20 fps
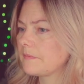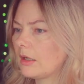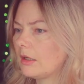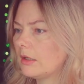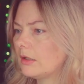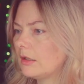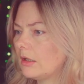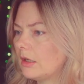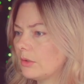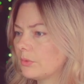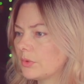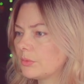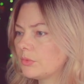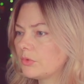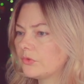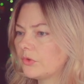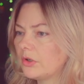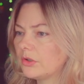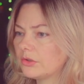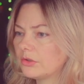And then we
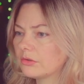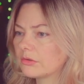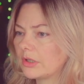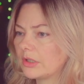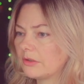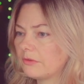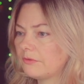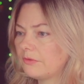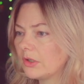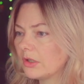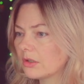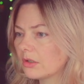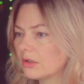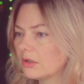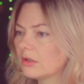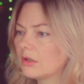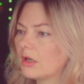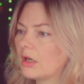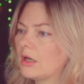move on to create a figure.